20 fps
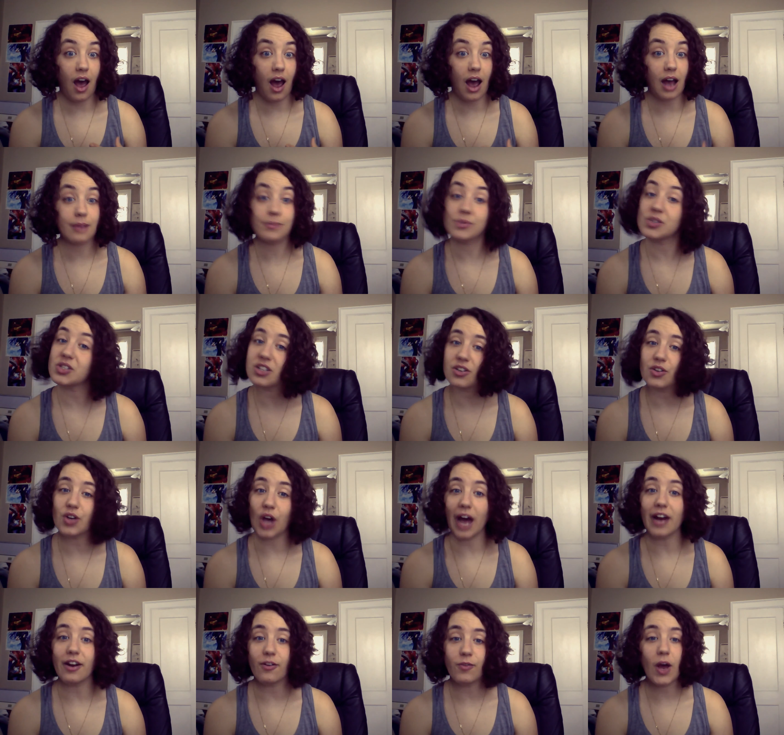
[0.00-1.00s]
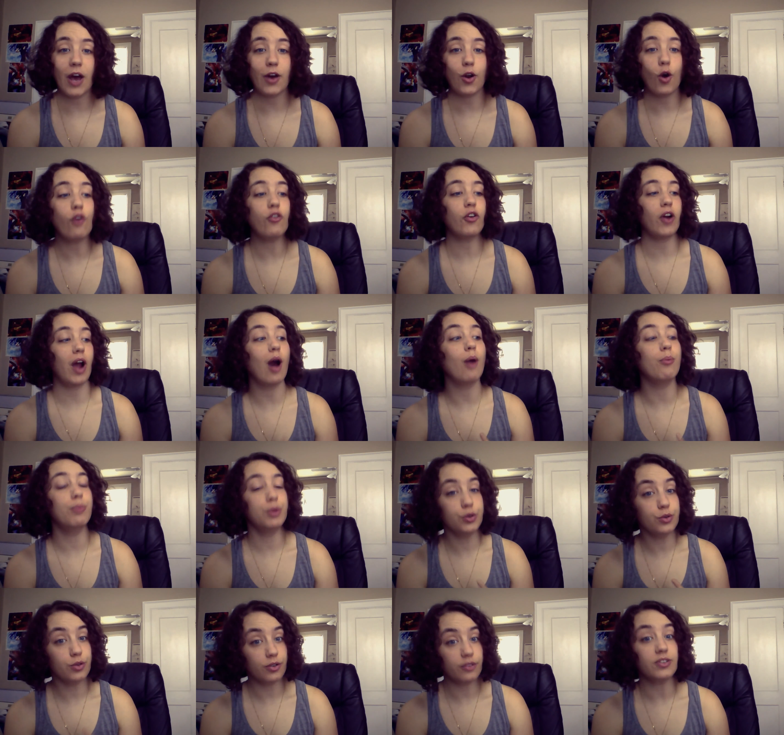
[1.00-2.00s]
I'm still kind of not over how
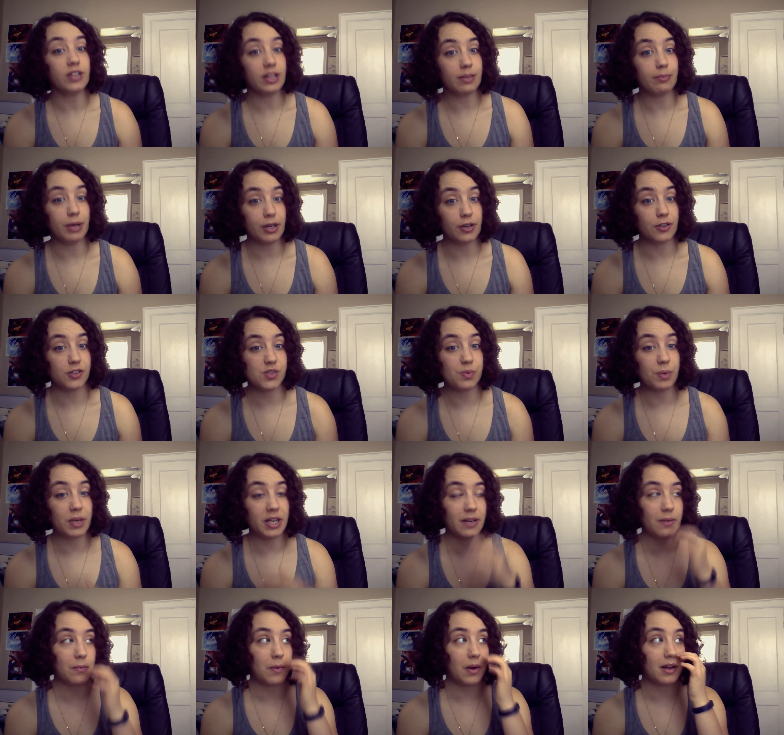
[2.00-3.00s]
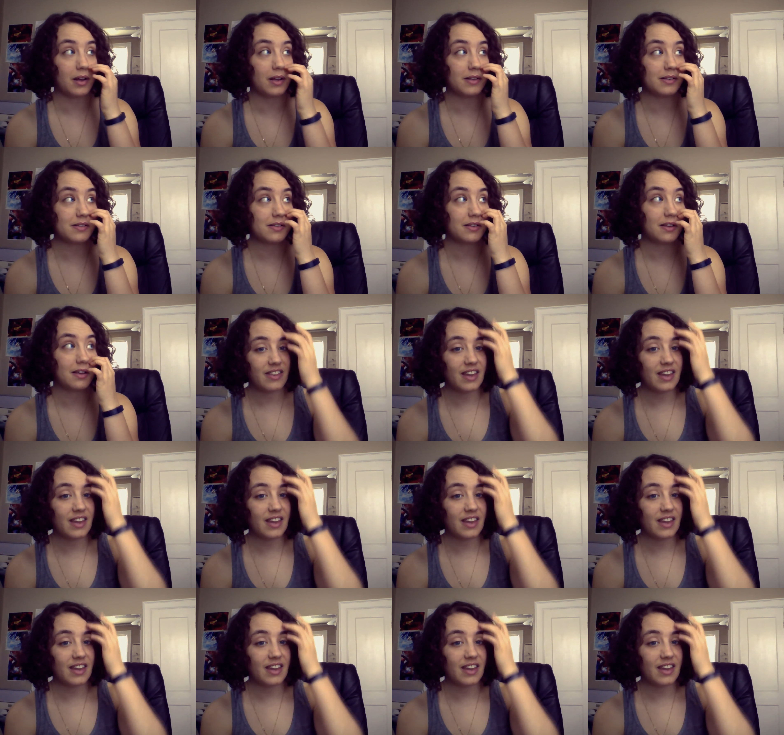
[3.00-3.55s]
beautifully bittersweet it was.